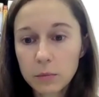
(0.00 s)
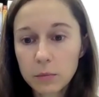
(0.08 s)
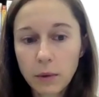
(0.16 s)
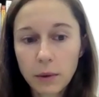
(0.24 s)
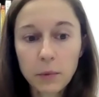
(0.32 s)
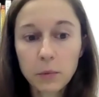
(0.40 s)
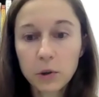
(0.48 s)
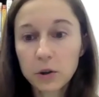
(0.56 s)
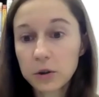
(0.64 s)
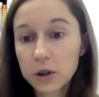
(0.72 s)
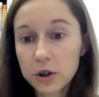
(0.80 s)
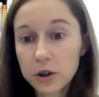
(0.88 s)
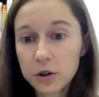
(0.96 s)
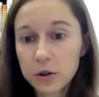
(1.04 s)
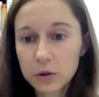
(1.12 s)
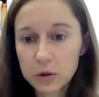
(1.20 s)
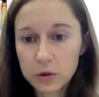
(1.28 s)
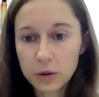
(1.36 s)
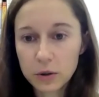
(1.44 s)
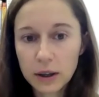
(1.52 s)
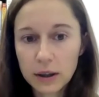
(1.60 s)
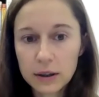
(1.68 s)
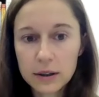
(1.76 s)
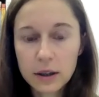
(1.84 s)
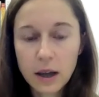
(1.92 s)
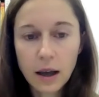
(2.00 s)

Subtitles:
maybe more traditional students,